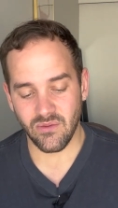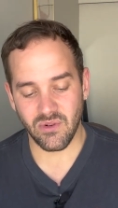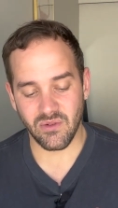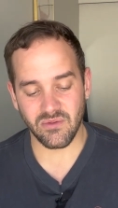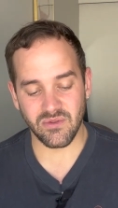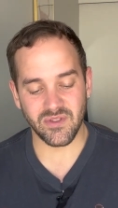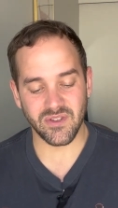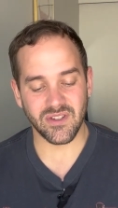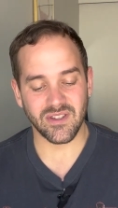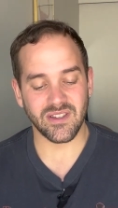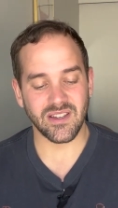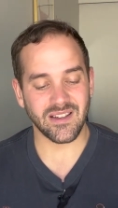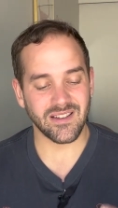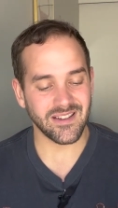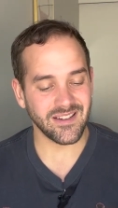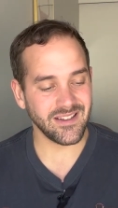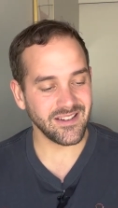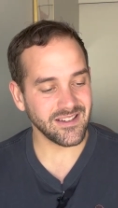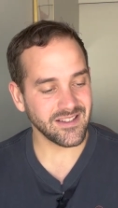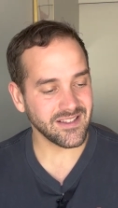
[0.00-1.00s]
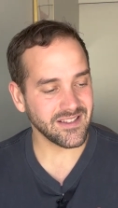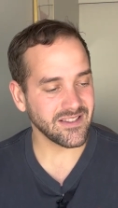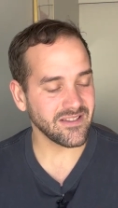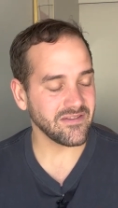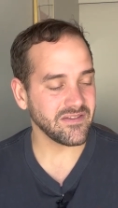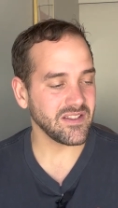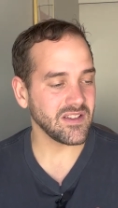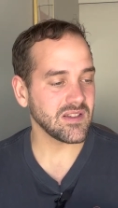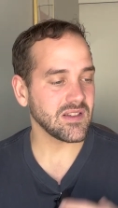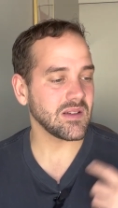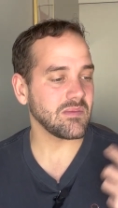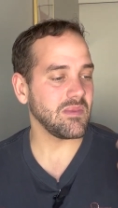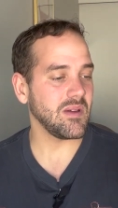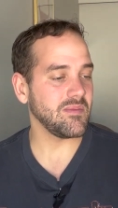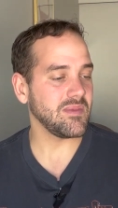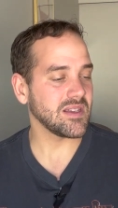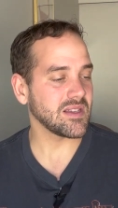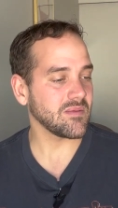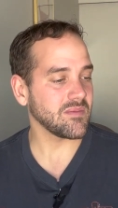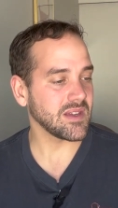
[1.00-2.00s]
where we're just like, ah, it still feels like
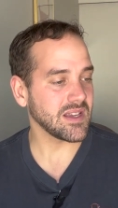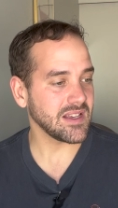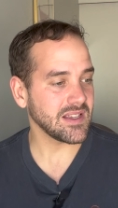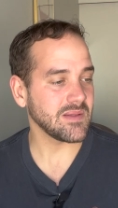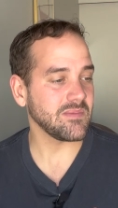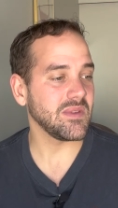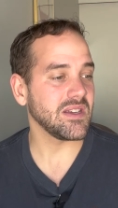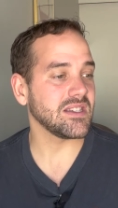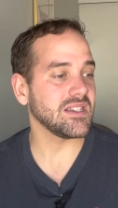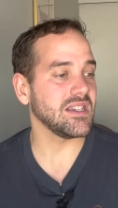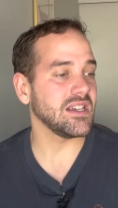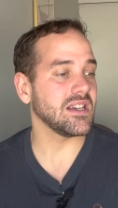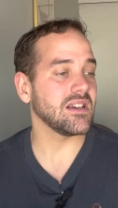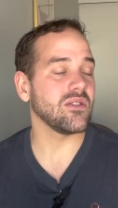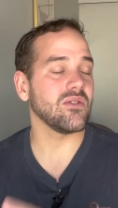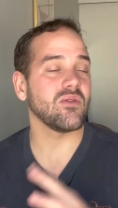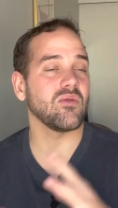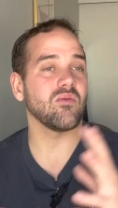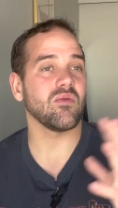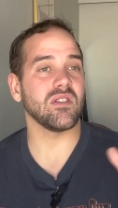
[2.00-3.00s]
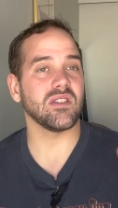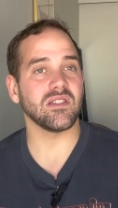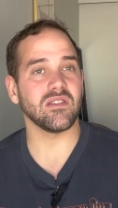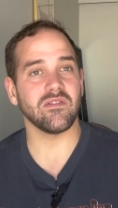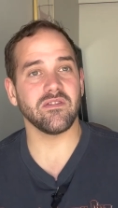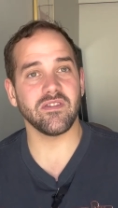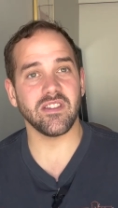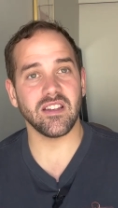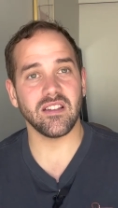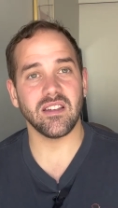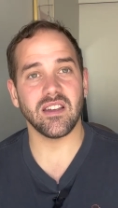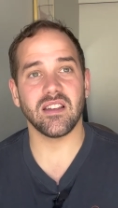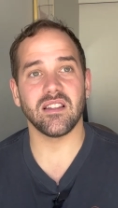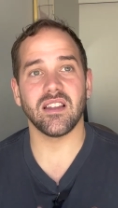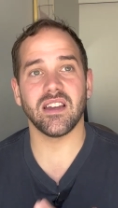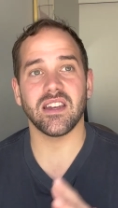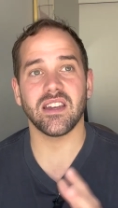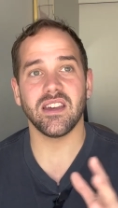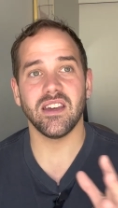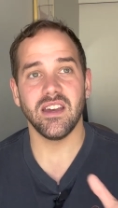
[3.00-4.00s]
maybe something is missing, or we're still feeling
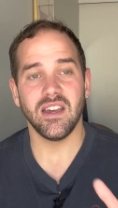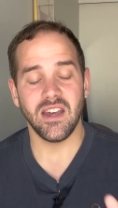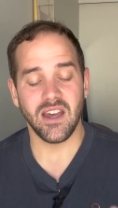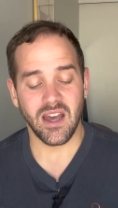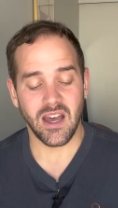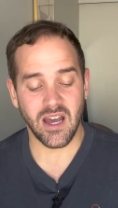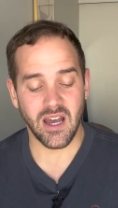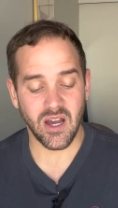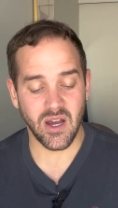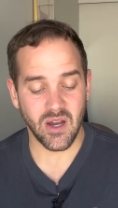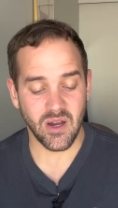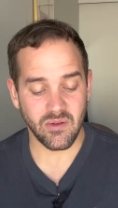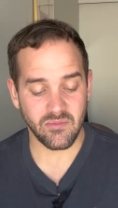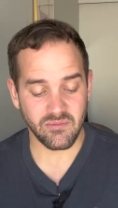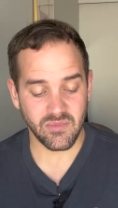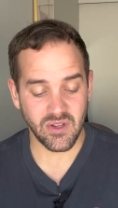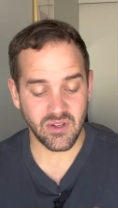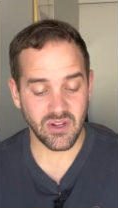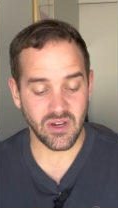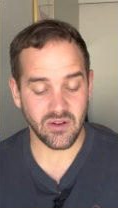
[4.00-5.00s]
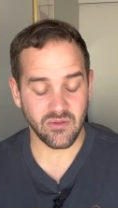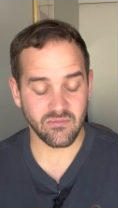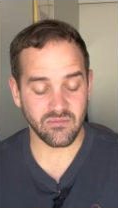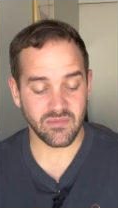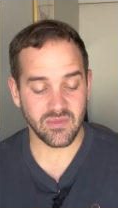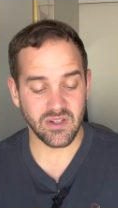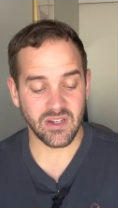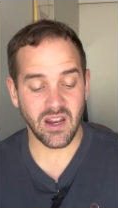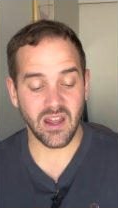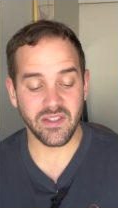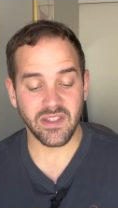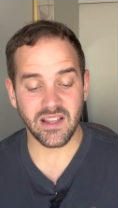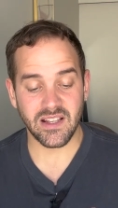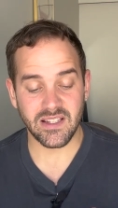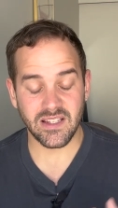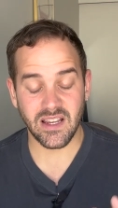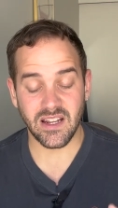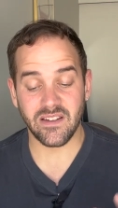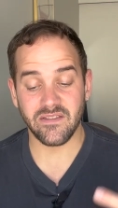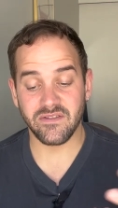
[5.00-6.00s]
like, um, you know,
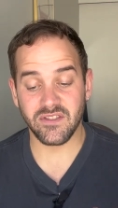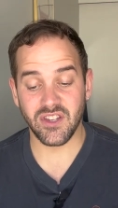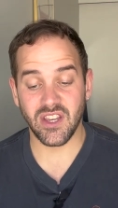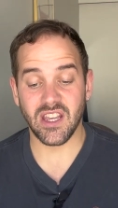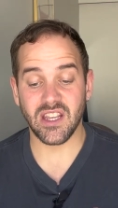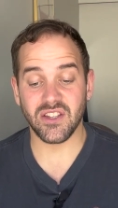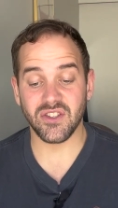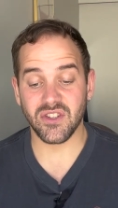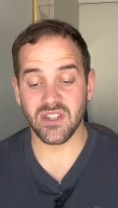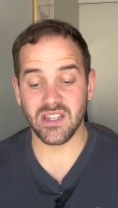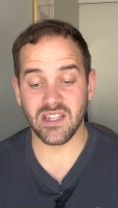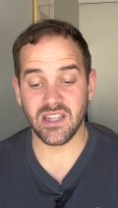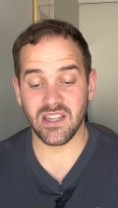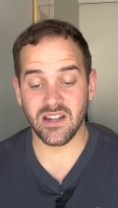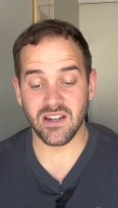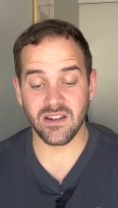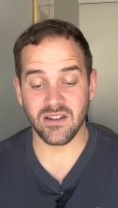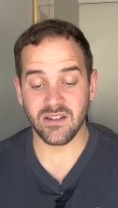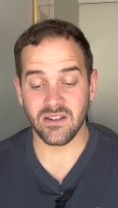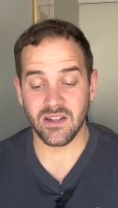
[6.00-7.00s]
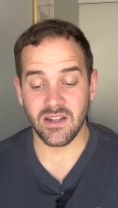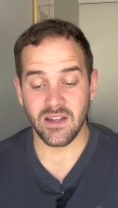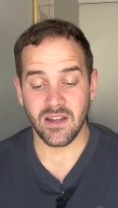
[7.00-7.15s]
nothing's kind of changing here.